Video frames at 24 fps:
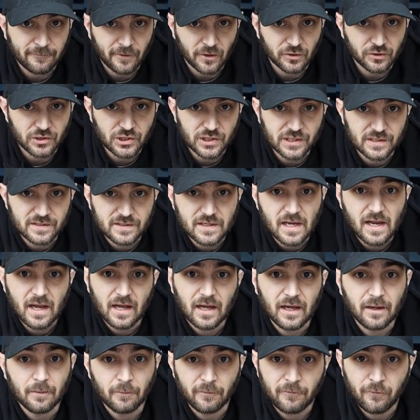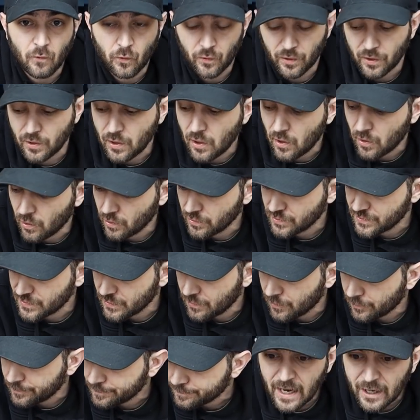functions um, for the car.
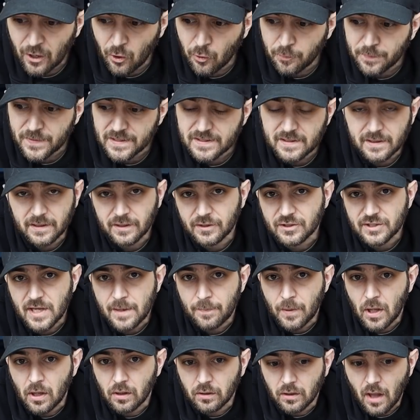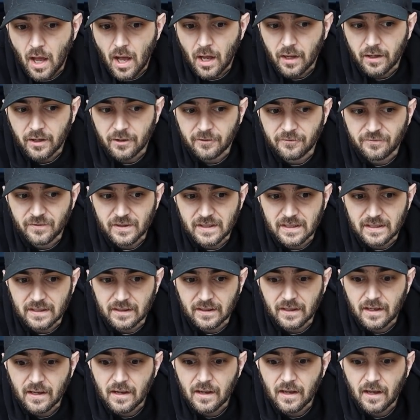So I hope this clears up a lot of
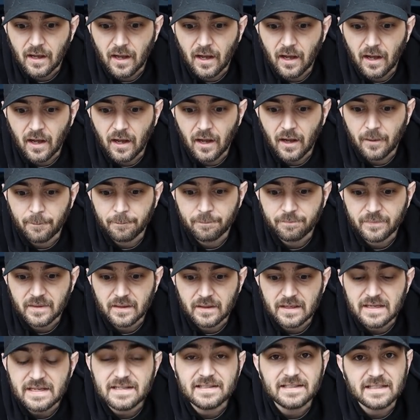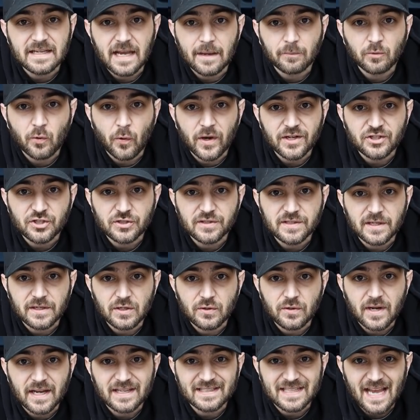the um, E C M questions that
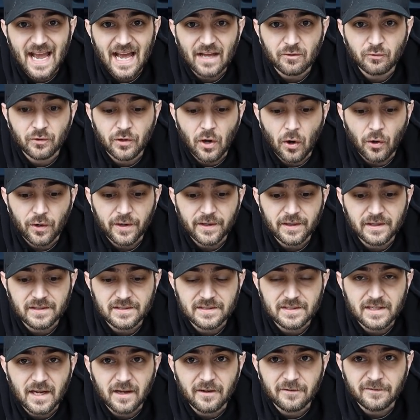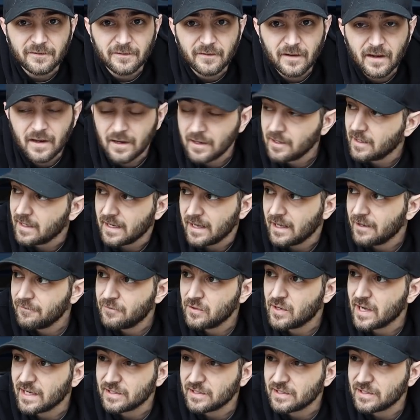you guys had regarding this stuff. If you